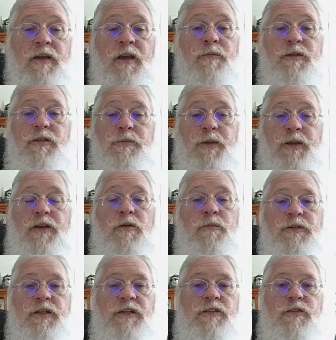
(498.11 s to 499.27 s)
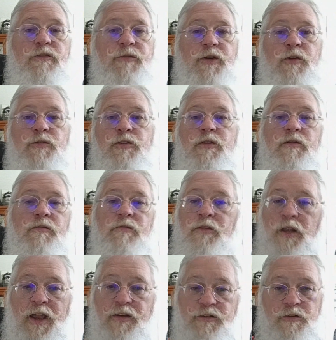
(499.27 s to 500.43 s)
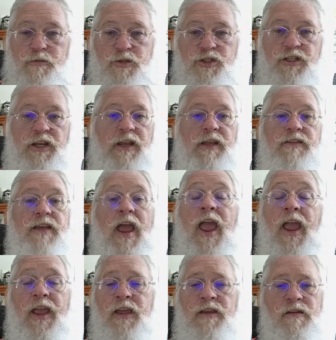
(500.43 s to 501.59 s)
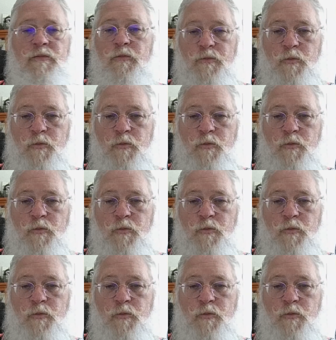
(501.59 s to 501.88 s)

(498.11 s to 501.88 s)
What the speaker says: up to speed on potential future laser machines and